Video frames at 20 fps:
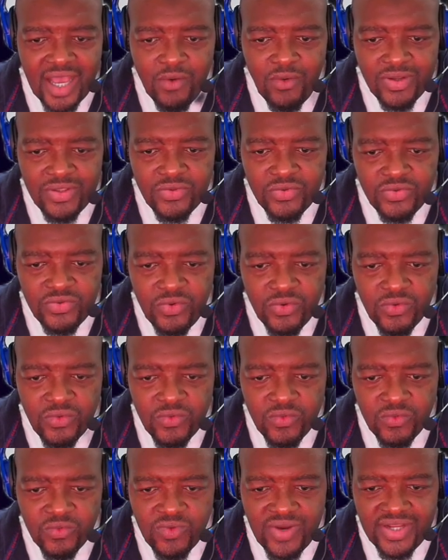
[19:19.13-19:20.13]
I want to
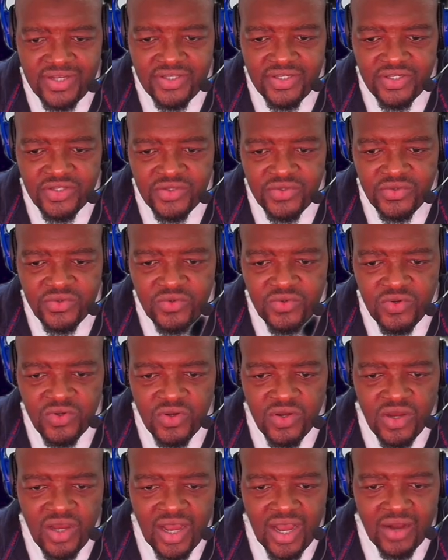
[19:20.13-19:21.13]
know when did you
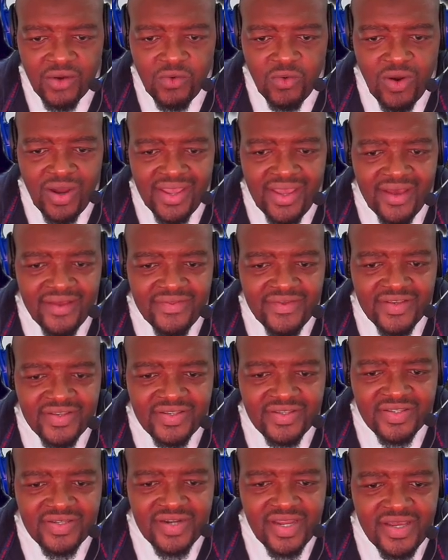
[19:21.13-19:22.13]
acquire
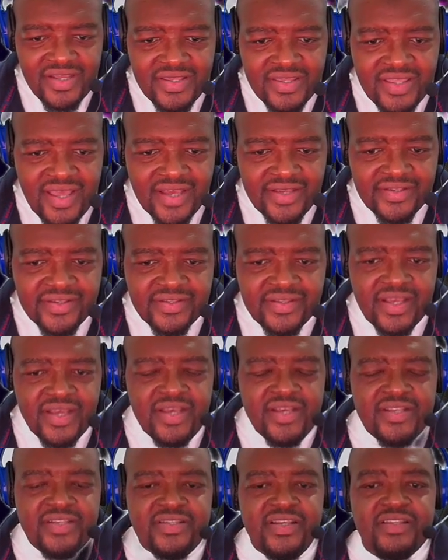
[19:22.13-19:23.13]
this trade test
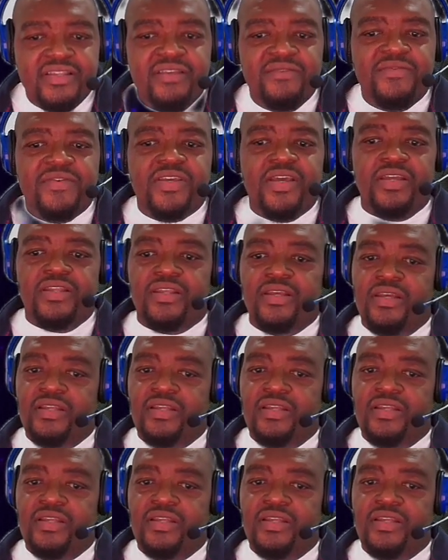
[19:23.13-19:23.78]
certificate?